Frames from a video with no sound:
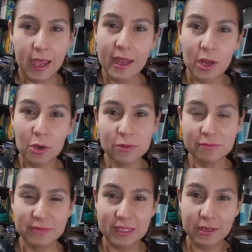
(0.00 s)
Hello,
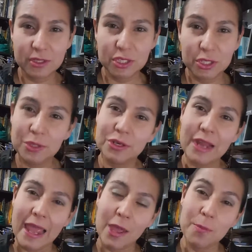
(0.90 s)
dear
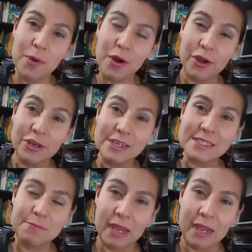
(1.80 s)
tutor and partners.